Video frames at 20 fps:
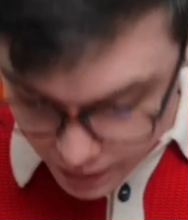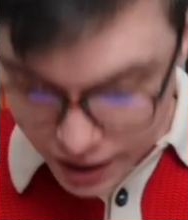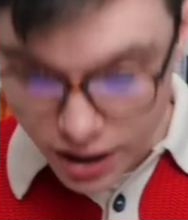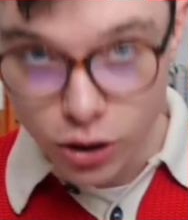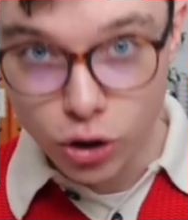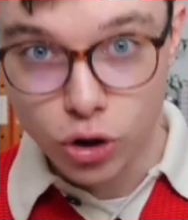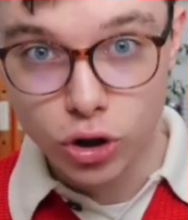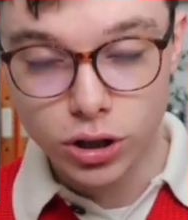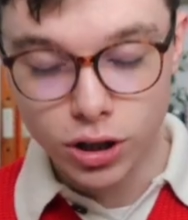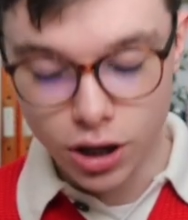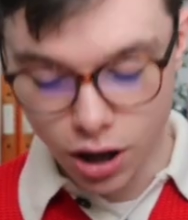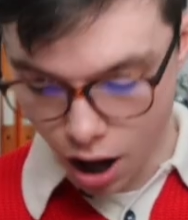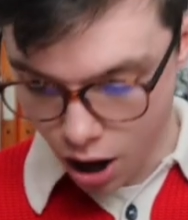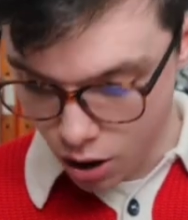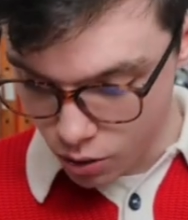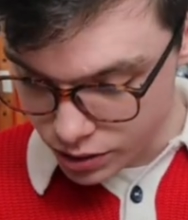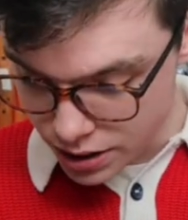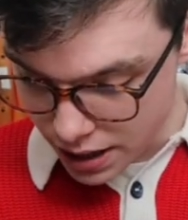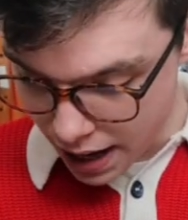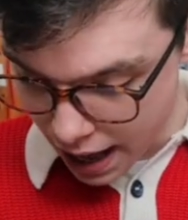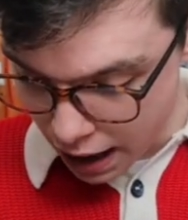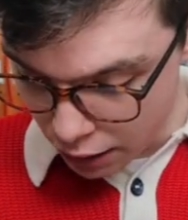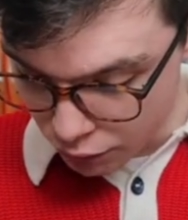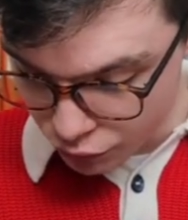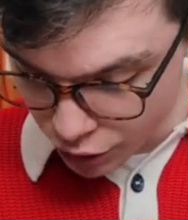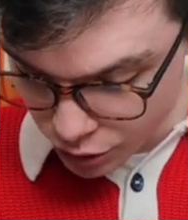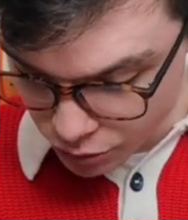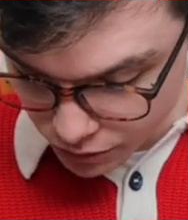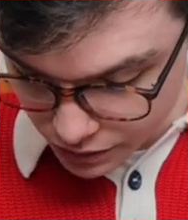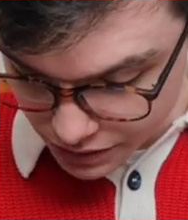we can colour code our
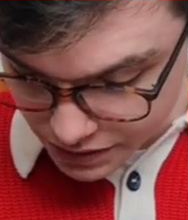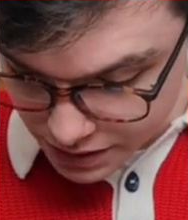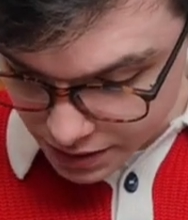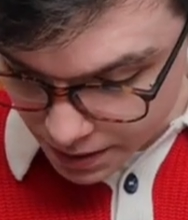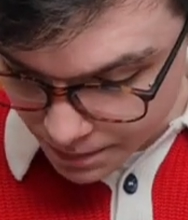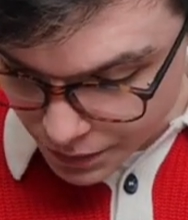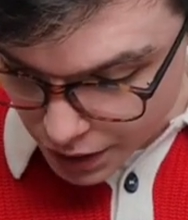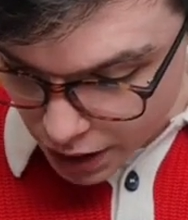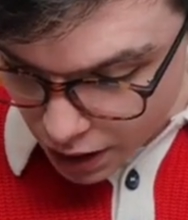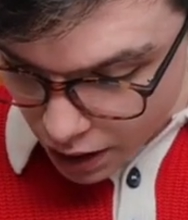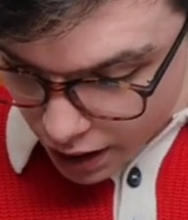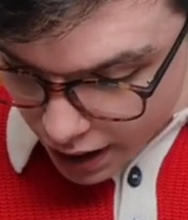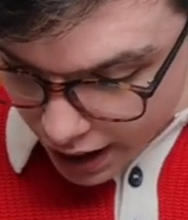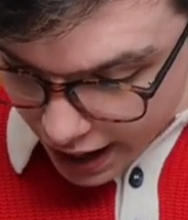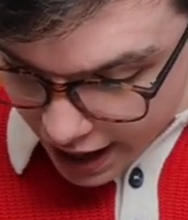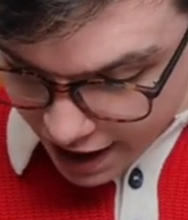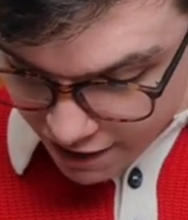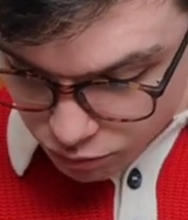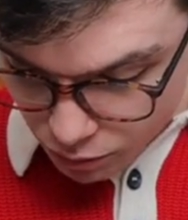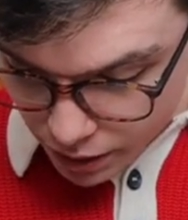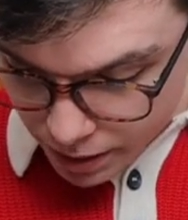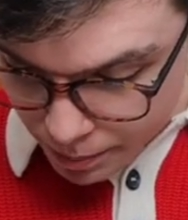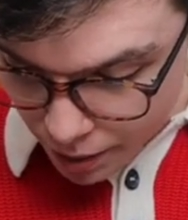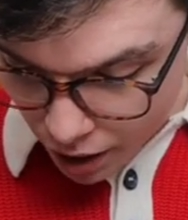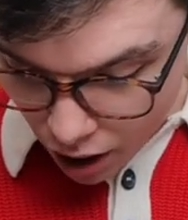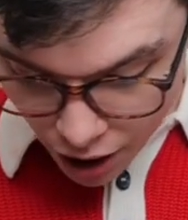roots. If we put